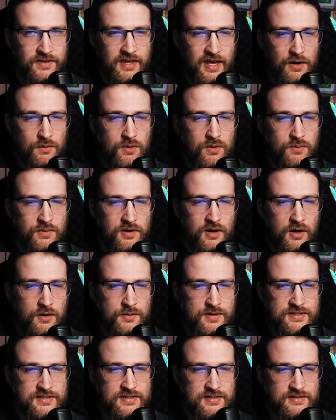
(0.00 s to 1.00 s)
Yeah, well, we
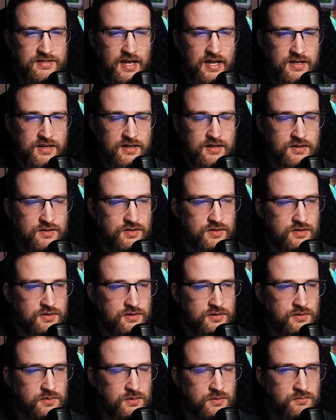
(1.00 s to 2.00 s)
always intended to
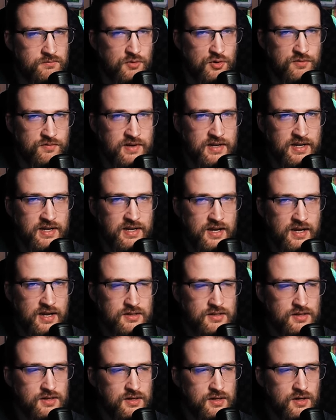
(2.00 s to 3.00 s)
do movie
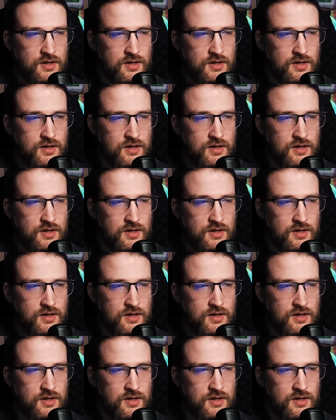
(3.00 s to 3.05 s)
night